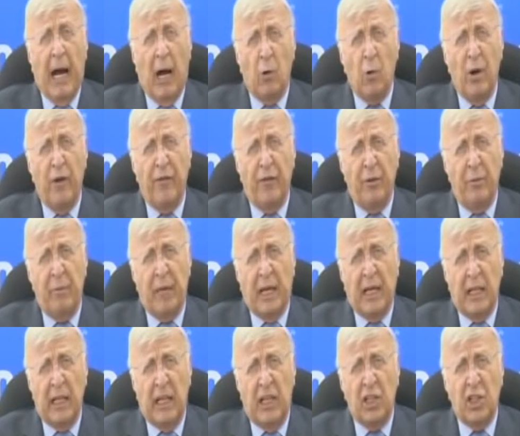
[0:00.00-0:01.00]
However,
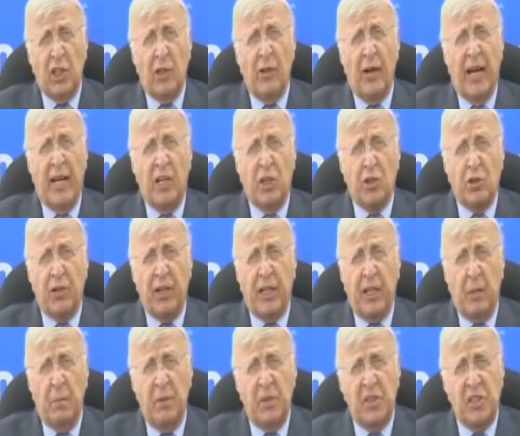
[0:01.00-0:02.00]
Michelangelo had a
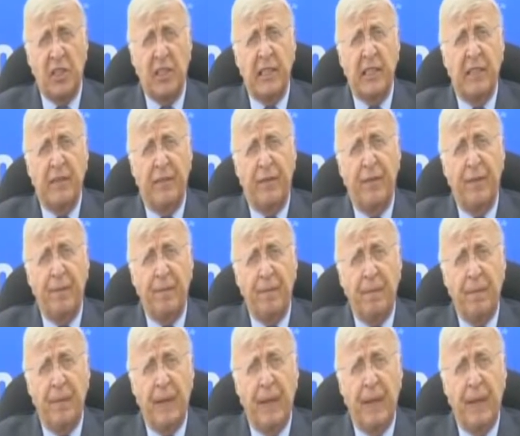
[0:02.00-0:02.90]
trick up his sleeve,